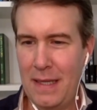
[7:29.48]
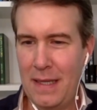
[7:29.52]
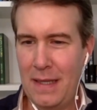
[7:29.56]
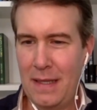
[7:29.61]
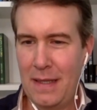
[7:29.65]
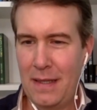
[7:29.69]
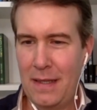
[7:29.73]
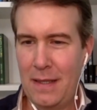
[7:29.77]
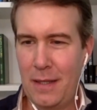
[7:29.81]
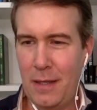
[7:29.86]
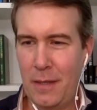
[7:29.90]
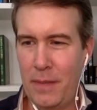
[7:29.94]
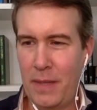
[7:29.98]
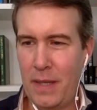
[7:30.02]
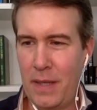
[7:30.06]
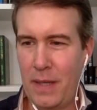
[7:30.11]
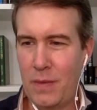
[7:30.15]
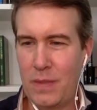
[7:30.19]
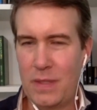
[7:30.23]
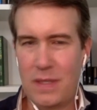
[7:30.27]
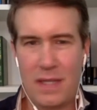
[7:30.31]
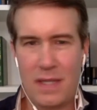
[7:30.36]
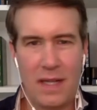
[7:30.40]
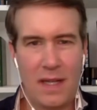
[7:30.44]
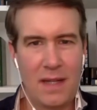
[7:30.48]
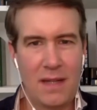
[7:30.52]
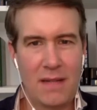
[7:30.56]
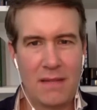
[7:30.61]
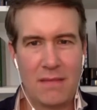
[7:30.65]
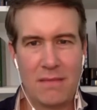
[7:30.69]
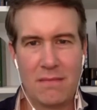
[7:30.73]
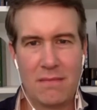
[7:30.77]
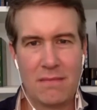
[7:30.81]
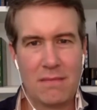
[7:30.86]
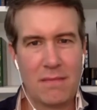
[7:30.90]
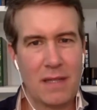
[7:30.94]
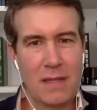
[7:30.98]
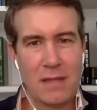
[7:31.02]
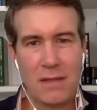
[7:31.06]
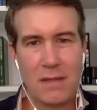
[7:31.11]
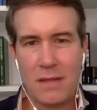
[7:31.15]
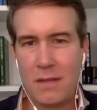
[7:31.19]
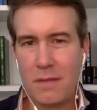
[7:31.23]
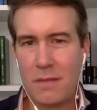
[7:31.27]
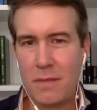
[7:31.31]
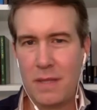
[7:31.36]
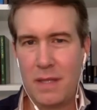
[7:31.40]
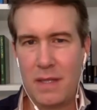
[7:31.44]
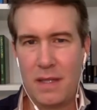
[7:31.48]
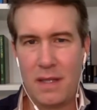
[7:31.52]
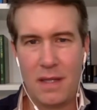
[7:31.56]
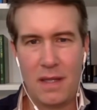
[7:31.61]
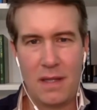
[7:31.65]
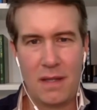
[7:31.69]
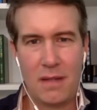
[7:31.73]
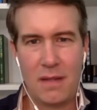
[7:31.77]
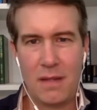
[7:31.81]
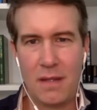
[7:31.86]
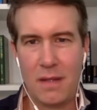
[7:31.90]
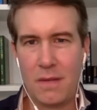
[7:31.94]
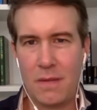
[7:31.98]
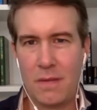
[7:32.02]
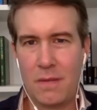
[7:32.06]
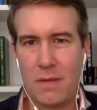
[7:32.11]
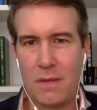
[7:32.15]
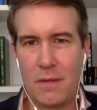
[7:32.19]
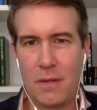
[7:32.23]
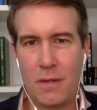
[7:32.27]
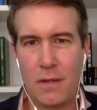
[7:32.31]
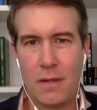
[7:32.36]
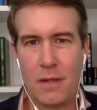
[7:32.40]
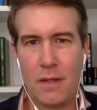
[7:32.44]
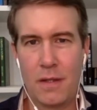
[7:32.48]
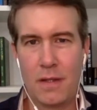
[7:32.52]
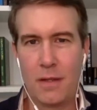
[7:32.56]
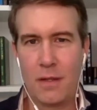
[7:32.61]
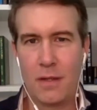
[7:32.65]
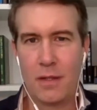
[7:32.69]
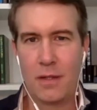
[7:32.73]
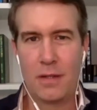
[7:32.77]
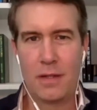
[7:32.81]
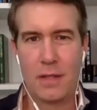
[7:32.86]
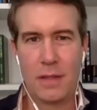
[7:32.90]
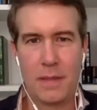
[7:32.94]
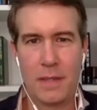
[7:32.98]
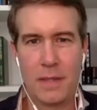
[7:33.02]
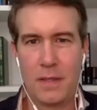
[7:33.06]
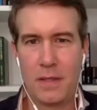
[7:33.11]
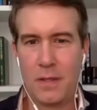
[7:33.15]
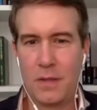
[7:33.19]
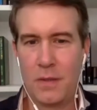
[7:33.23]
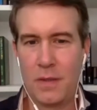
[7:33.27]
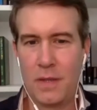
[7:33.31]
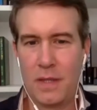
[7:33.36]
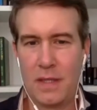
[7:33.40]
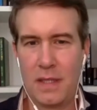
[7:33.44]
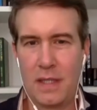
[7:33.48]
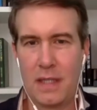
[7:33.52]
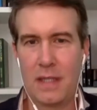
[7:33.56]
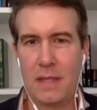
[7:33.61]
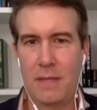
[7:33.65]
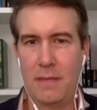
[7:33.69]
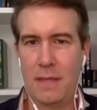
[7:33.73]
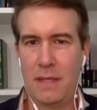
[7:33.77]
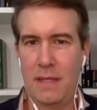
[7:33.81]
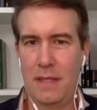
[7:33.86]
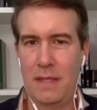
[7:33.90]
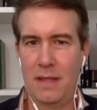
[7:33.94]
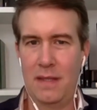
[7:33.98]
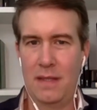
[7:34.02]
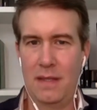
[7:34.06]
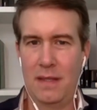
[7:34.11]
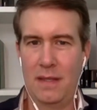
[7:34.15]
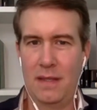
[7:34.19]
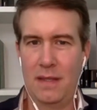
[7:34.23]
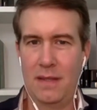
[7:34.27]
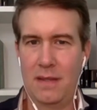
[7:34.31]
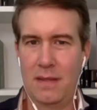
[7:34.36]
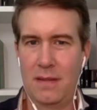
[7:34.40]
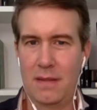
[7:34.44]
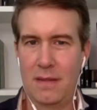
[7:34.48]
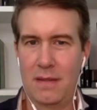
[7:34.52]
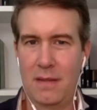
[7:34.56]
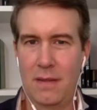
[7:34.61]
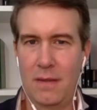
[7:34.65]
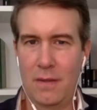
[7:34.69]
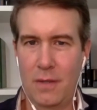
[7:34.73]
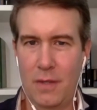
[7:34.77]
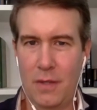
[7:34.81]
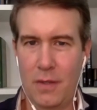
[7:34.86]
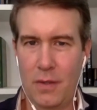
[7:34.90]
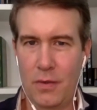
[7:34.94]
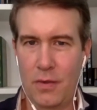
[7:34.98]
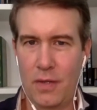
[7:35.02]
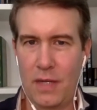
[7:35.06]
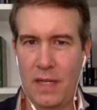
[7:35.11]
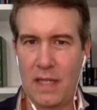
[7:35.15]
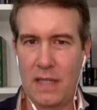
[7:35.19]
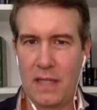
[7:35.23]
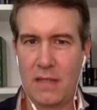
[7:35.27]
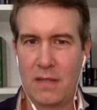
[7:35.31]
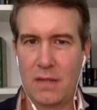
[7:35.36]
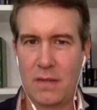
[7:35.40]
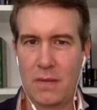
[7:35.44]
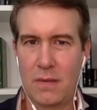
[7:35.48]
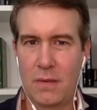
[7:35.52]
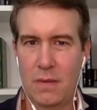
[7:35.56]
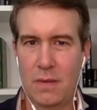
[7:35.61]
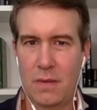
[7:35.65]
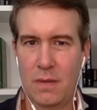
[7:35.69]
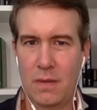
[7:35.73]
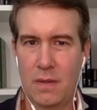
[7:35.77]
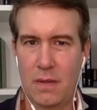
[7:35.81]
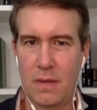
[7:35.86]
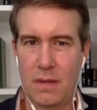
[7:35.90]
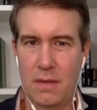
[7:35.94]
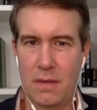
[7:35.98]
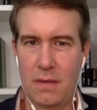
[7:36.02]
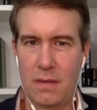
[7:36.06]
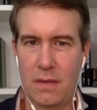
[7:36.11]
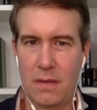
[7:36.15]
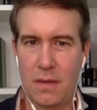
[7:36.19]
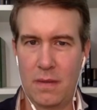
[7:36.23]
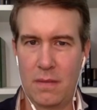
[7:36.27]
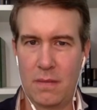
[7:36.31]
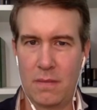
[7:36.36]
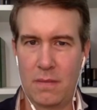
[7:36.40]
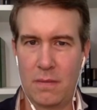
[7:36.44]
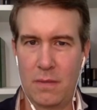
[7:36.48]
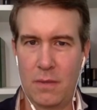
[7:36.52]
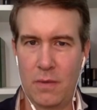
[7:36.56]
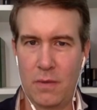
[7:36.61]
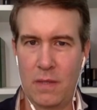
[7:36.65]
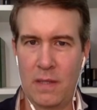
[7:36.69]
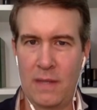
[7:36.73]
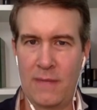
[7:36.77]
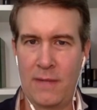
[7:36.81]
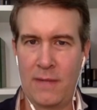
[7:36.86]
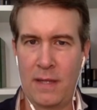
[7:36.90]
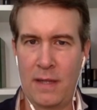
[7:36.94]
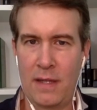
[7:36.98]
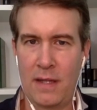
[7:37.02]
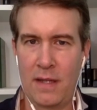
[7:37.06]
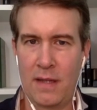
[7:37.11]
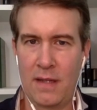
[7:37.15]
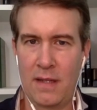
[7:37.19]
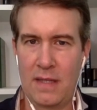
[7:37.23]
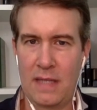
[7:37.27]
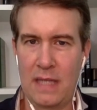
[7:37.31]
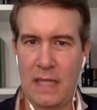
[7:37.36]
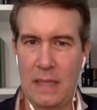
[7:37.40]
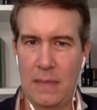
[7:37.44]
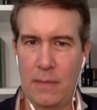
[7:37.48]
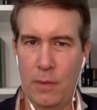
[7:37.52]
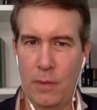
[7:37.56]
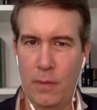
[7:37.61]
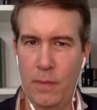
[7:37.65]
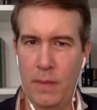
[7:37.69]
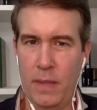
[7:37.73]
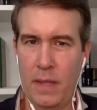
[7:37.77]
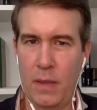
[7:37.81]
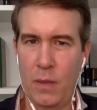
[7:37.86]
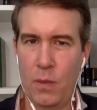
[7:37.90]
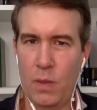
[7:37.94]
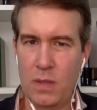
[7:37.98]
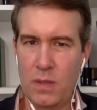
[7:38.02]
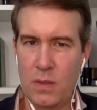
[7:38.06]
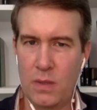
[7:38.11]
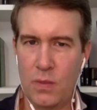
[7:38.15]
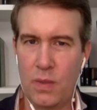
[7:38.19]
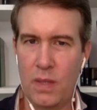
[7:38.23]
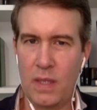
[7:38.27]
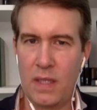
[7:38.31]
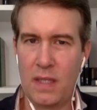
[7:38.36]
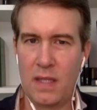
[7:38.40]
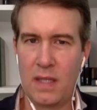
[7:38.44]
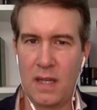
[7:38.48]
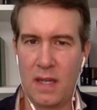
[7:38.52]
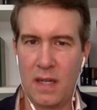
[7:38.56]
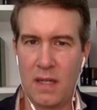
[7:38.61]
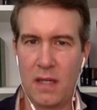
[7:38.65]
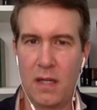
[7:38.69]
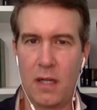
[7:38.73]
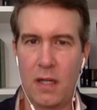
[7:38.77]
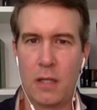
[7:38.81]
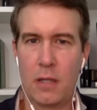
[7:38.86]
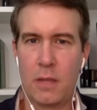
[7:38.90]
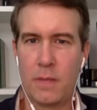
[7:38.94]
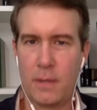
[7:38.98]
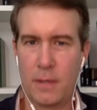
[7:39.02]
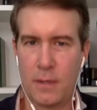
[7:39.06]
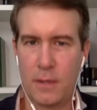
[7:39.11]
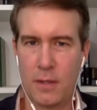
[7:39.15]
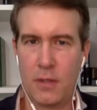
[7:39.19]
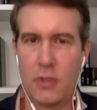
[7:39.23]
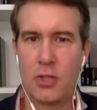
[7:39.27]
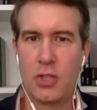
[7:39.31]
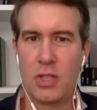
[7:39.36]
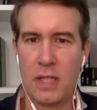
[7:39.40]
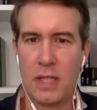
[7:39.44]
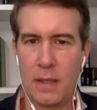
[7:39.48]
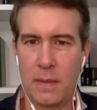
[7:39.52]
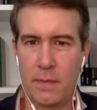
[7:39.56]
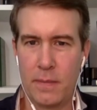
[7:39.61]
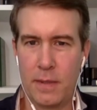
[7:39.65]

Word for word: you know, but I was taught, like so many, hey, go earn a good W-2 income and you know, go to grad school, and you know, don't leave anything on the table. But I wasn't really taught entrepreneurship